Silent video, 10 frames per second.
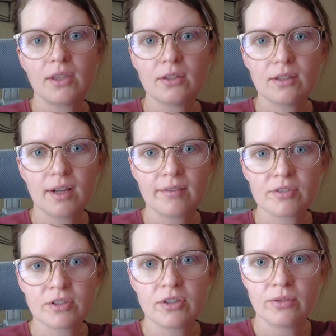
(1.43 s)
Good
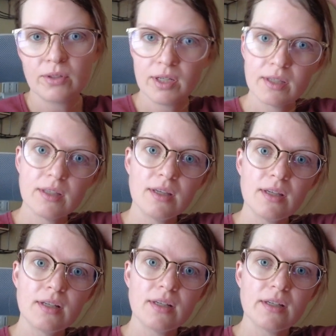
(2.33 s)
afternoon.
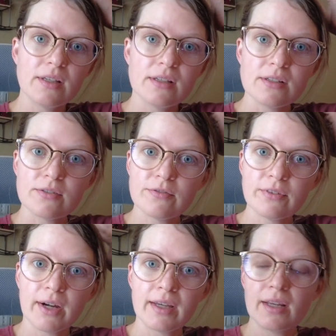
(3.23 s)
It is
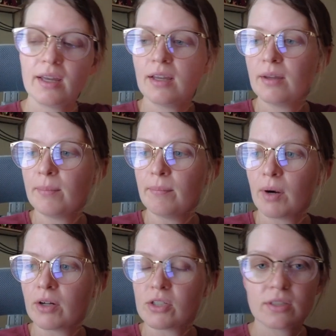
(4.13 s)
Friday,
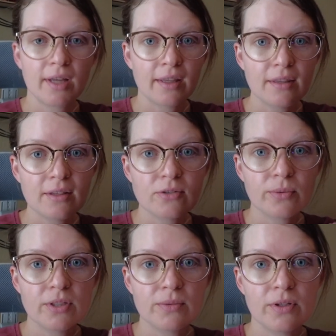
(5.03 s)
March 10th,
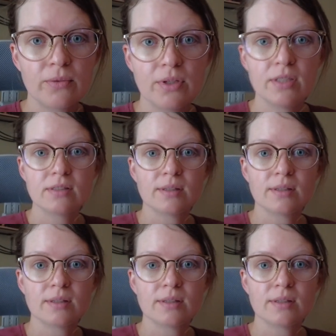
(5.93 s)
2023.